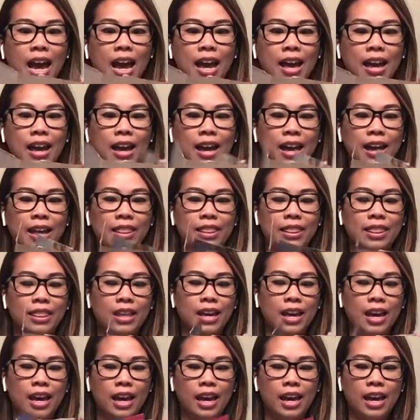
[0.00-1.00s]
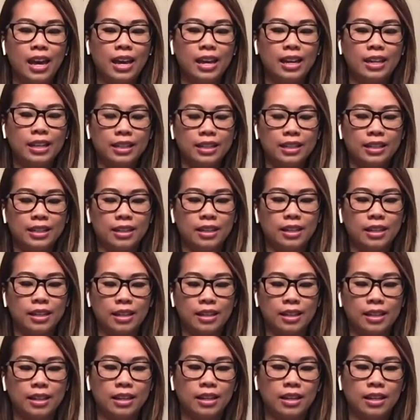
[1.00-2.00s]
And then
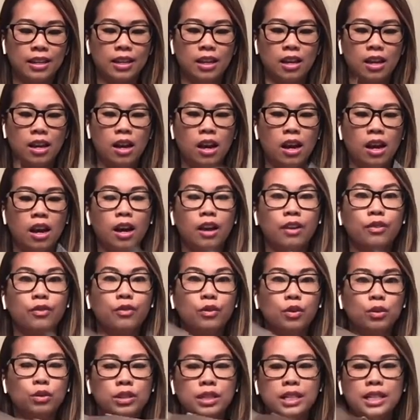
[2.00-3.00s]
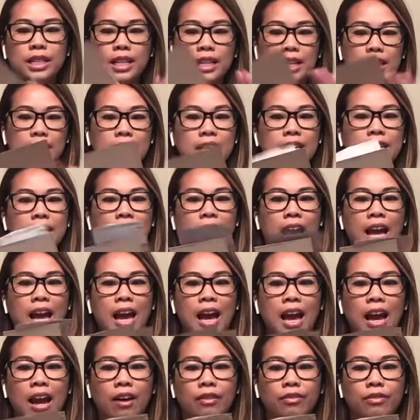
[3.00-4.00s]
I folded it in
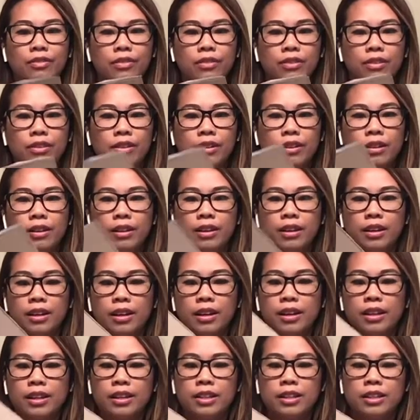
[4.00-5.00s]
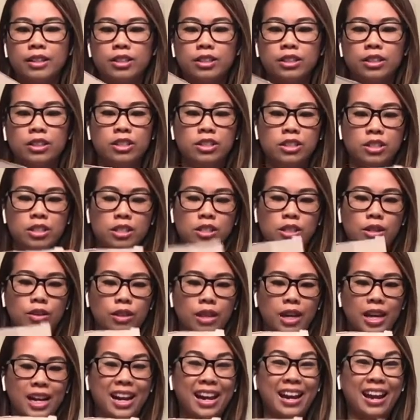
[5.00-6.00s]
half, just
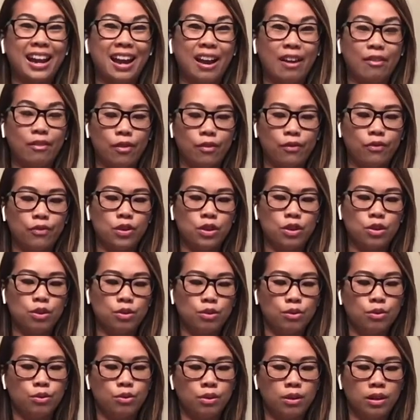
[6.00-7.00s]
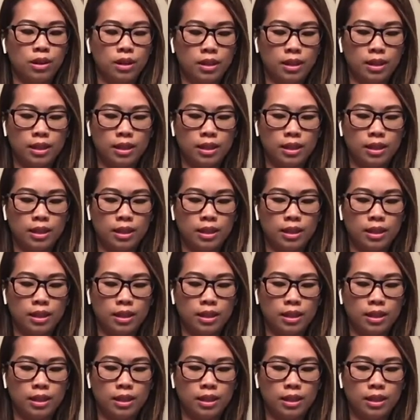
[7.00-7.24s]
so that I have a few